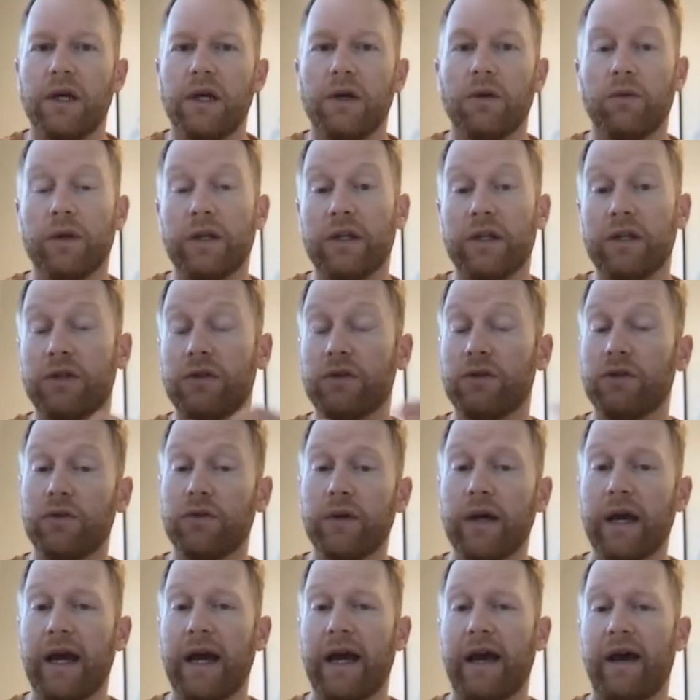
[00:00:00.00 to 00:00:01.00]
We
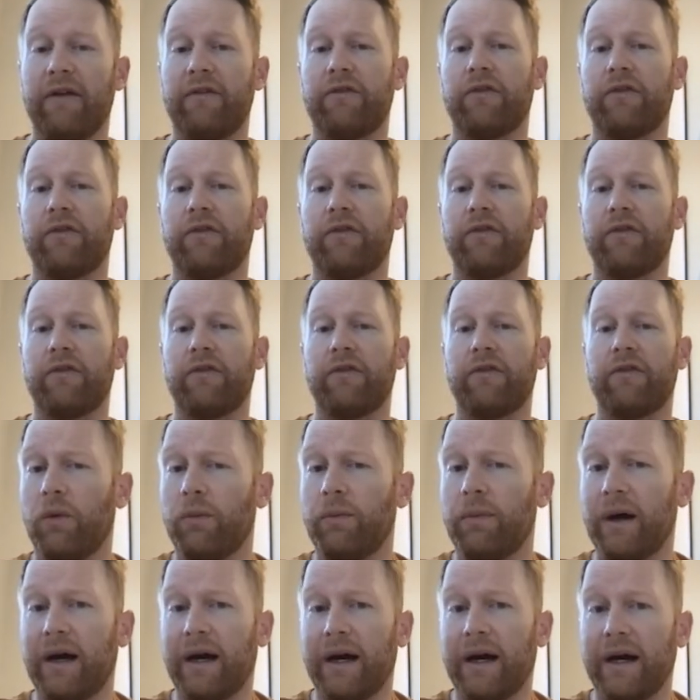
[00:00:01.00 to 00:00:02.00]
do have a
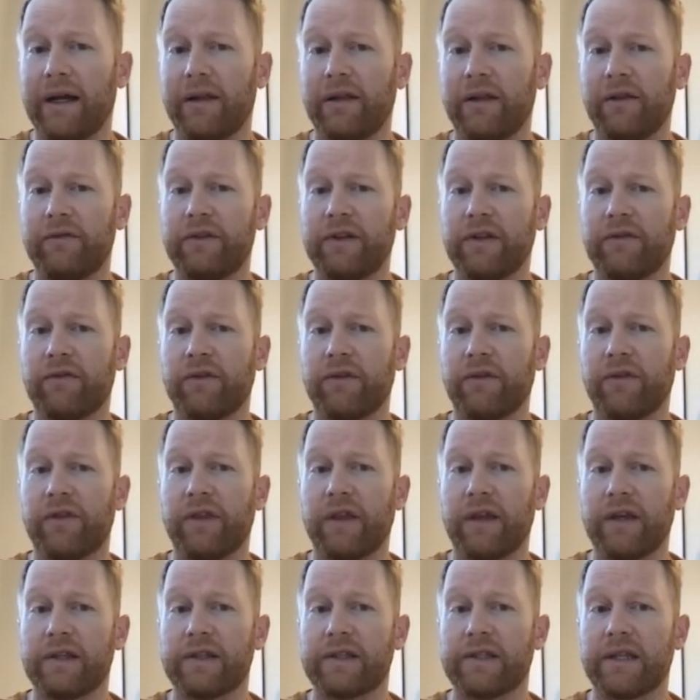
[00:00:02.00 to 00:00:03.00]
whole pile of different
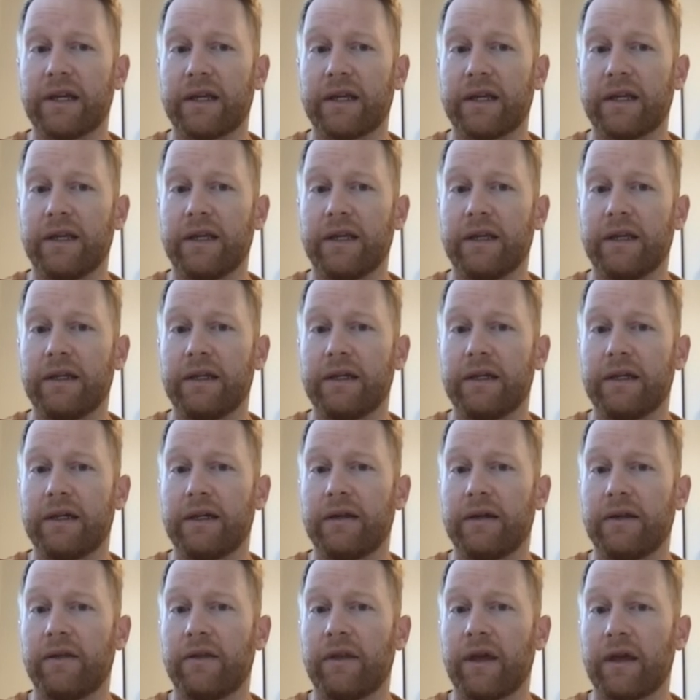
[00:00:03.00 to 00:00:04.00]
things that can
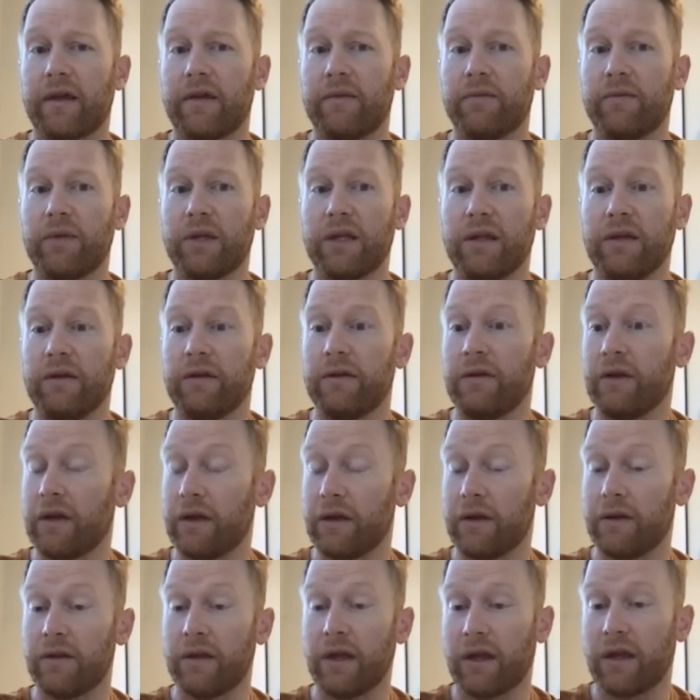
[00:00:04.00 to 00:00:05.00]

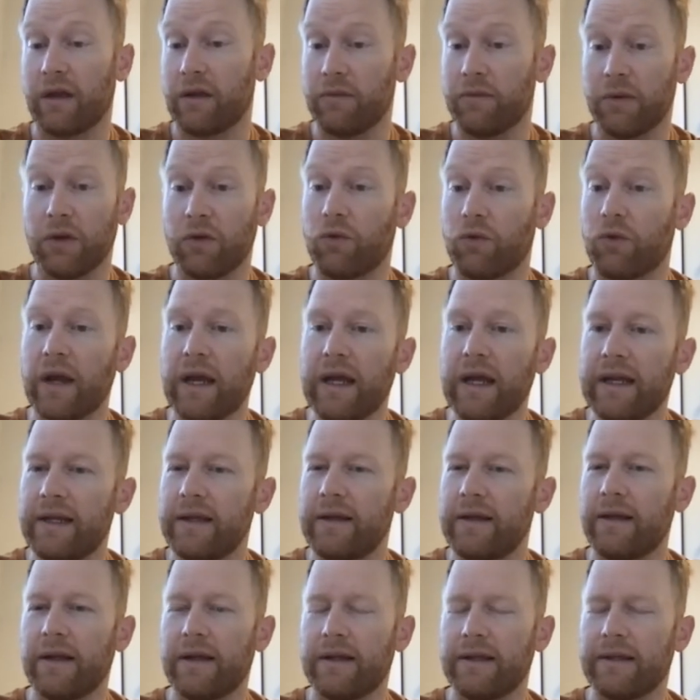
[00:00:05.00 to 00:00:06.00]
be
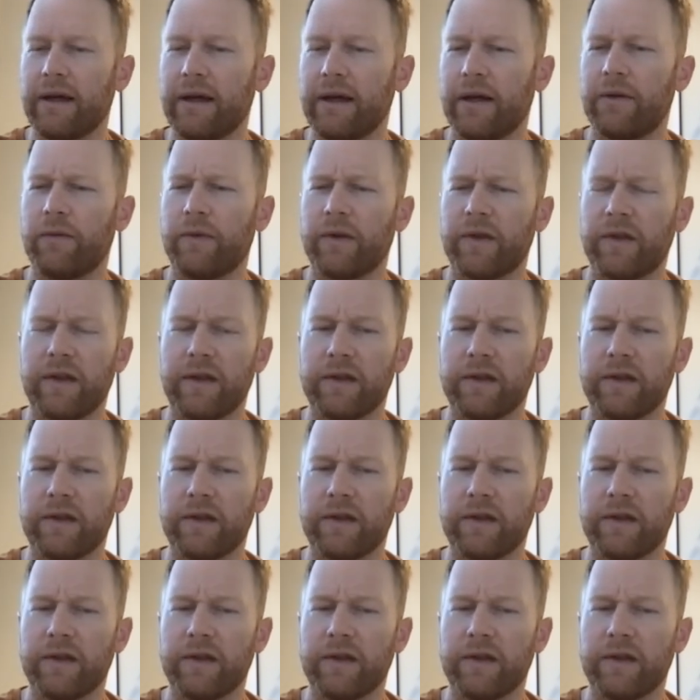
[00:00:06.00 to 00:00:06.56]
created and done within